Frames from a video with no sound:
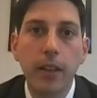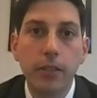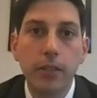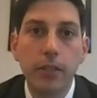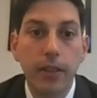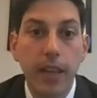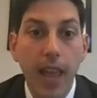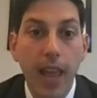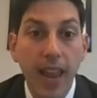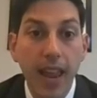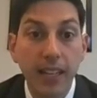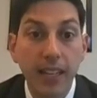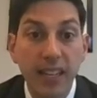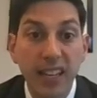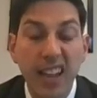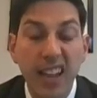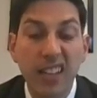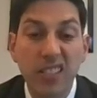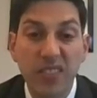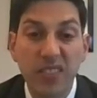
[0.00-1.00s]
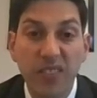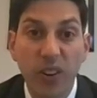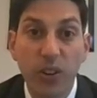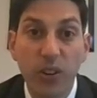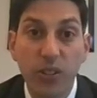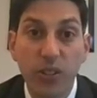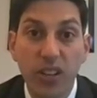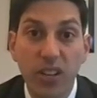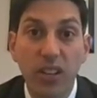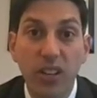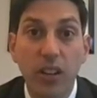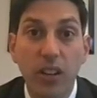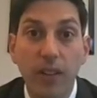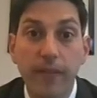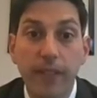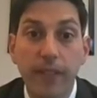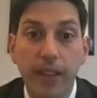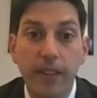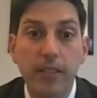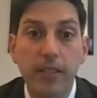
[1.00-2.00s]
So the ADA's version
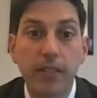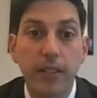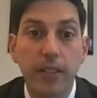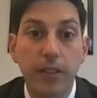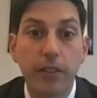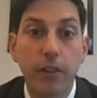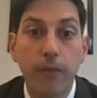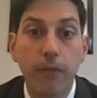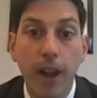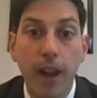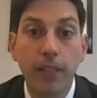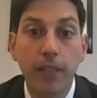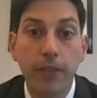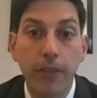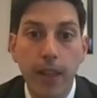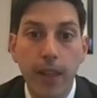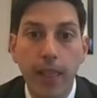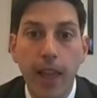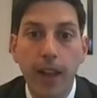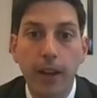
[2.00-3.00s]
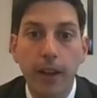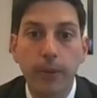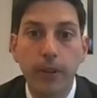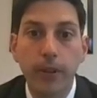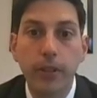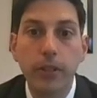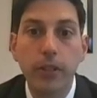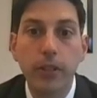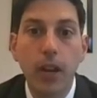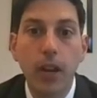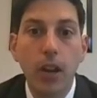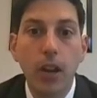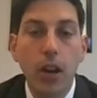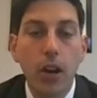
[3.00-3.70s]
of this, their direct threat language,